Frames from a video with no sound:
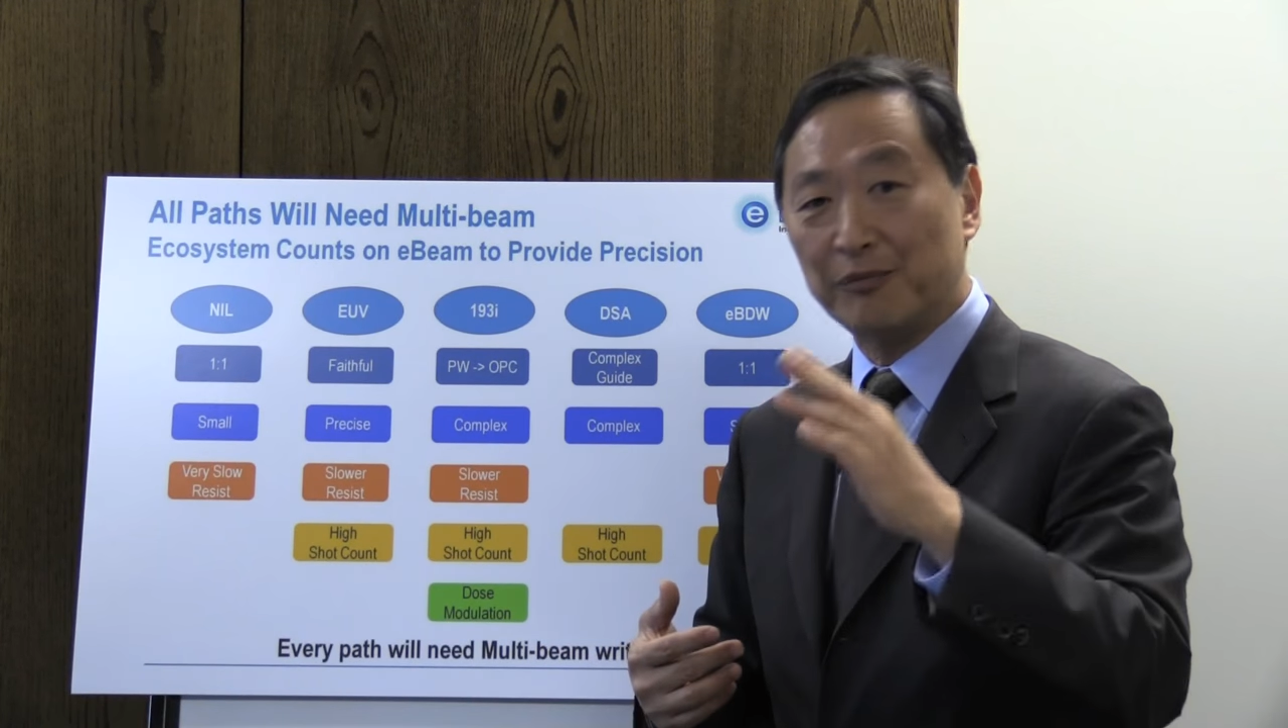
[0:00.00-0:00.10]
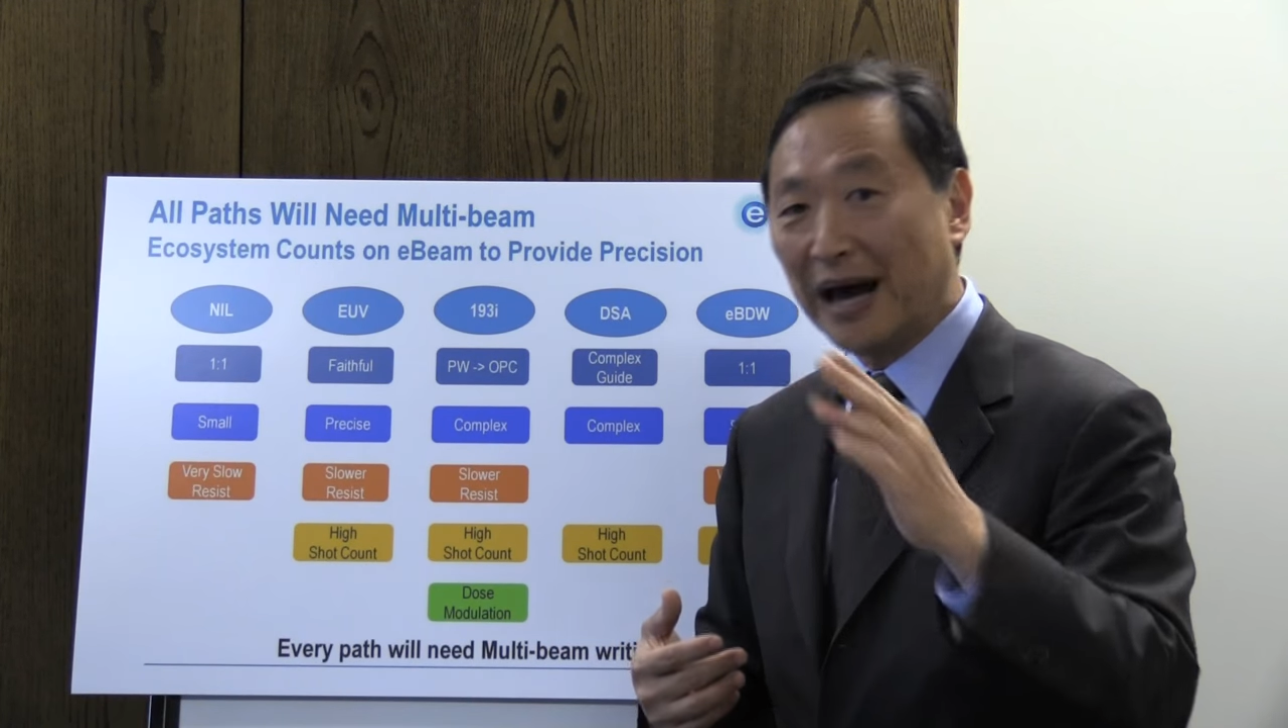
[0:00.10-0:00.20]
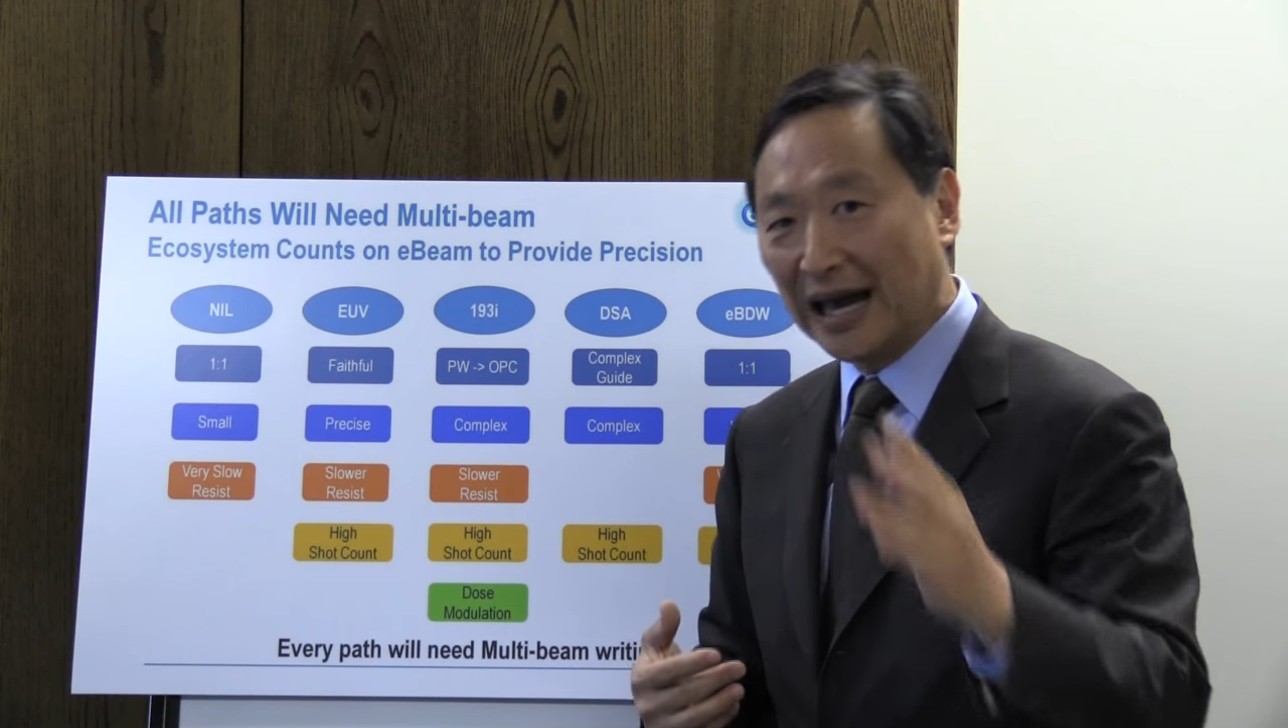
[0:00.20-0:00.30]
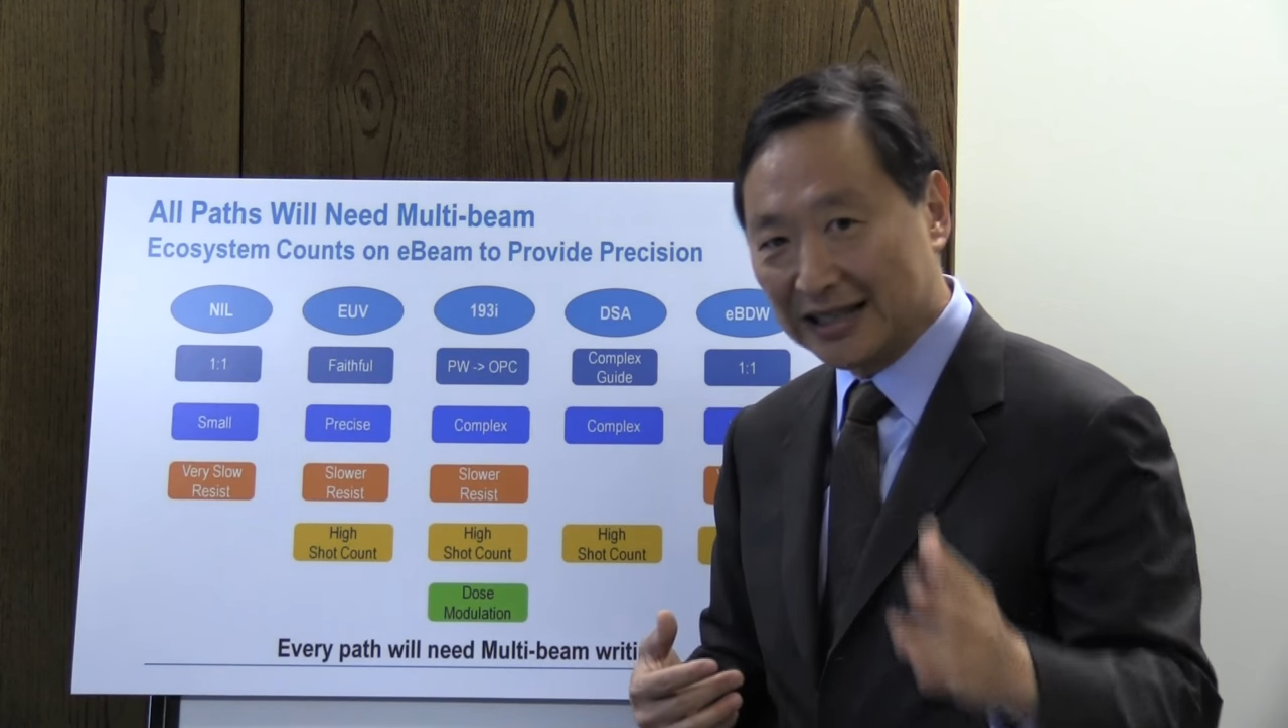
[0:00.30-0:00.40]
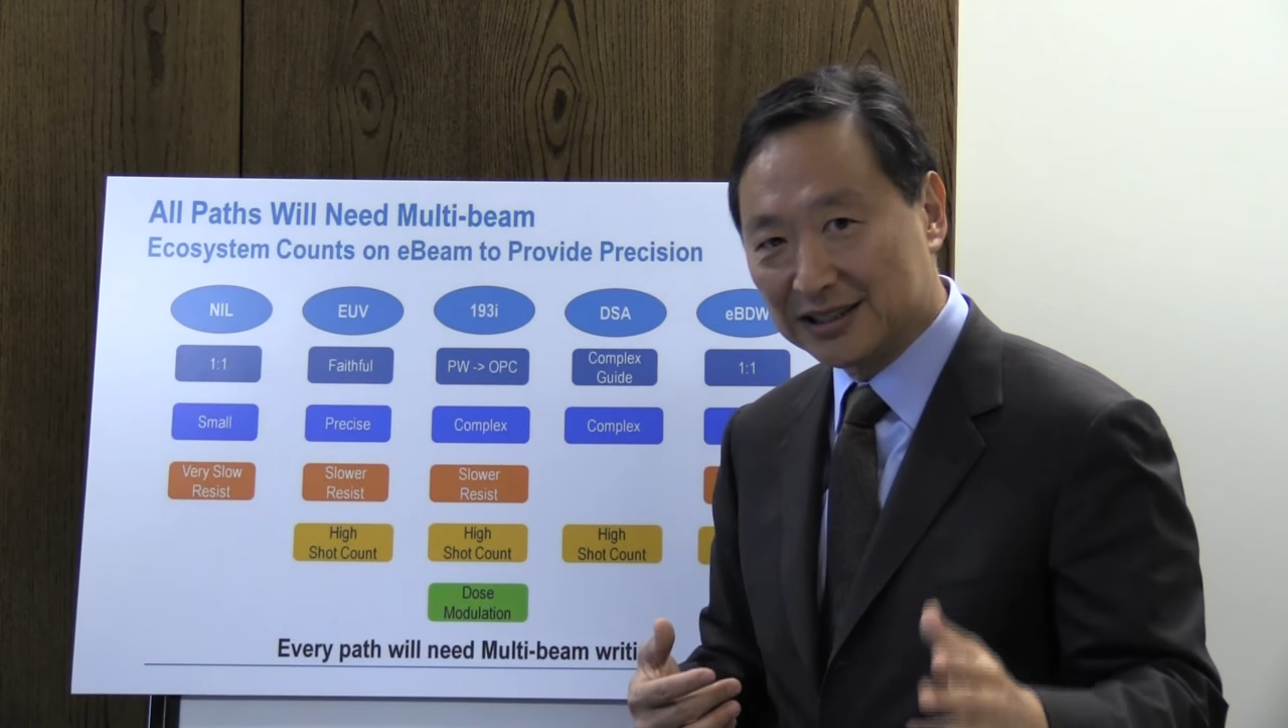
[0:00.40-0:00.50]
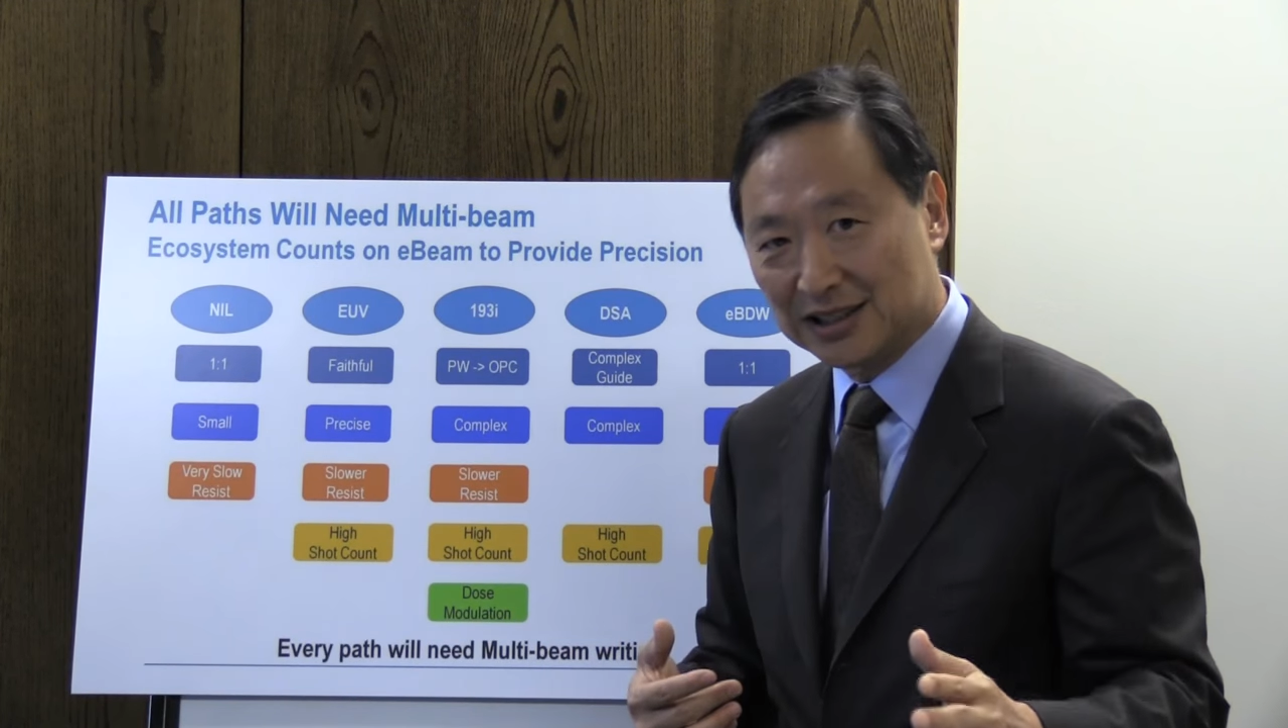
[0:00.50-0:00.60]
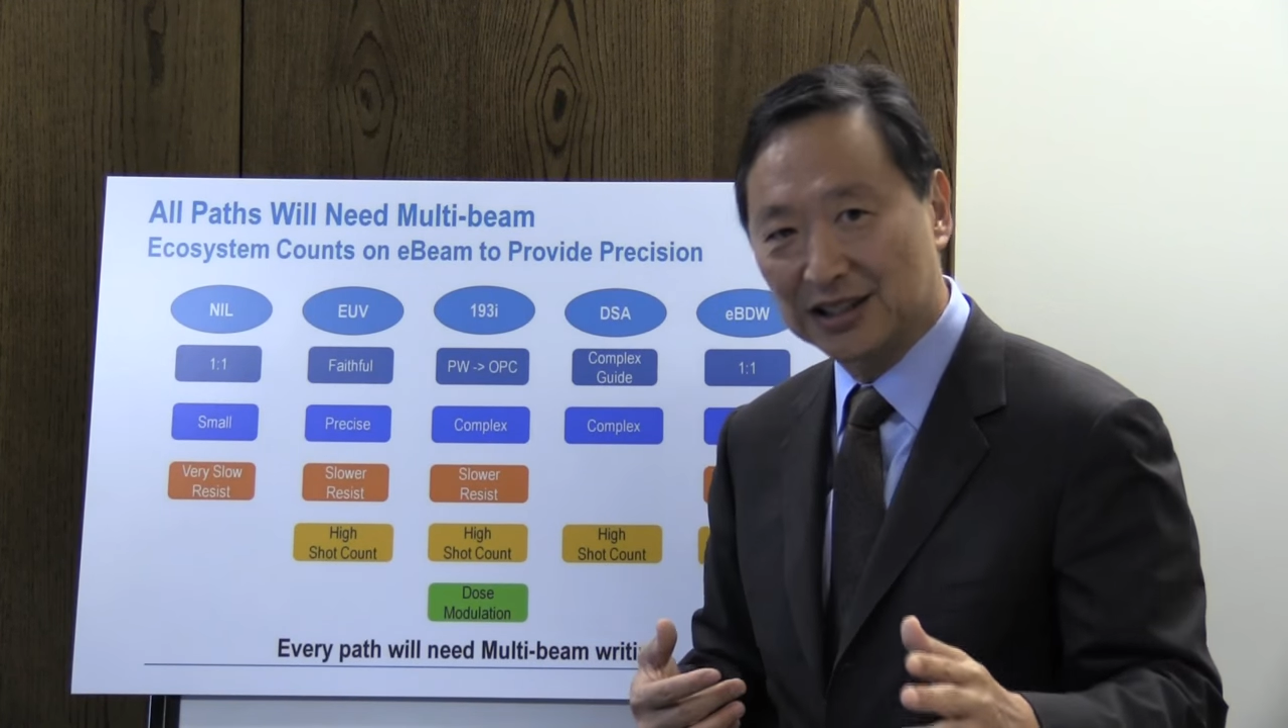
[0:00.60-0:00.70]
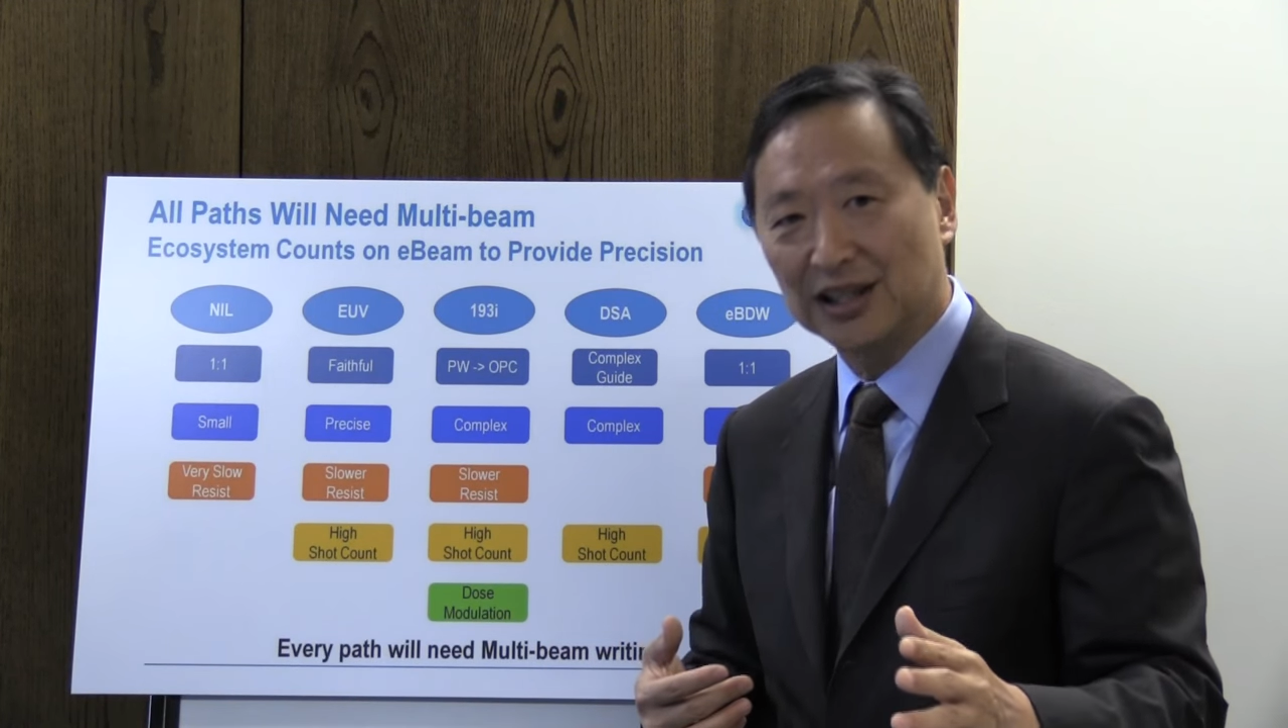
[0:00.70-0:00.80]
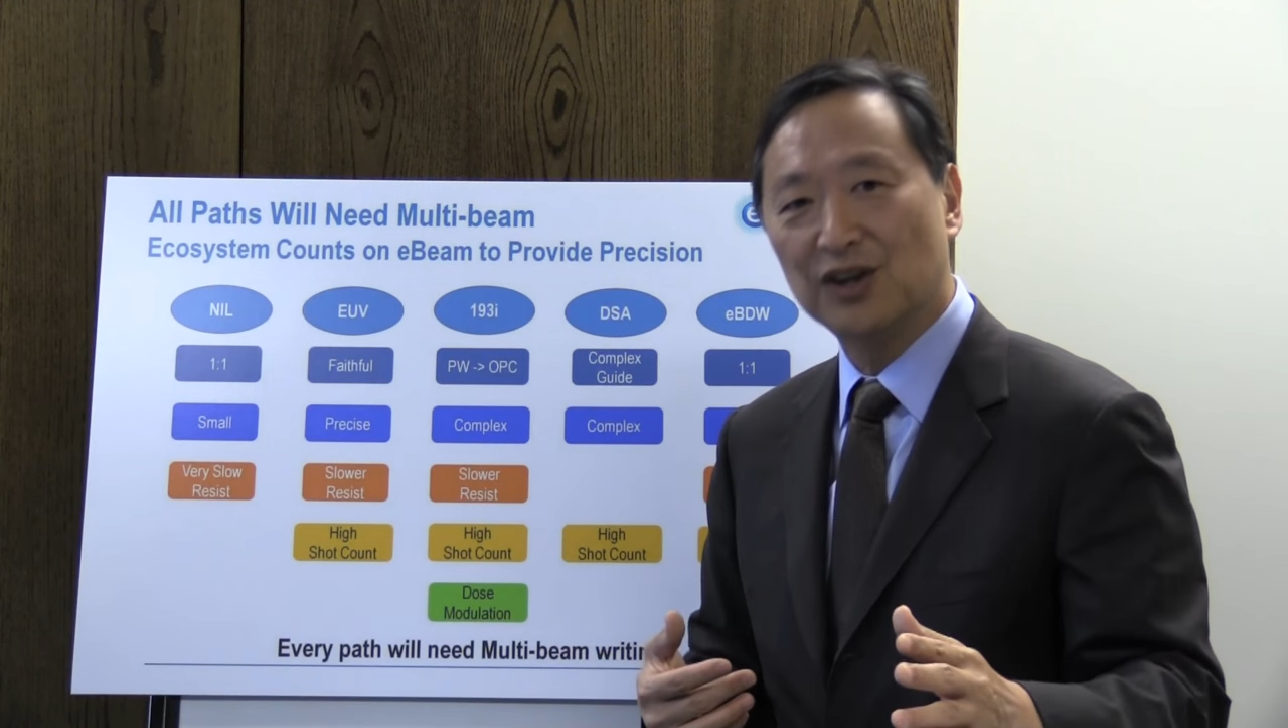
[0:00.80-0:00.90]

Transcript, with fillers: mask,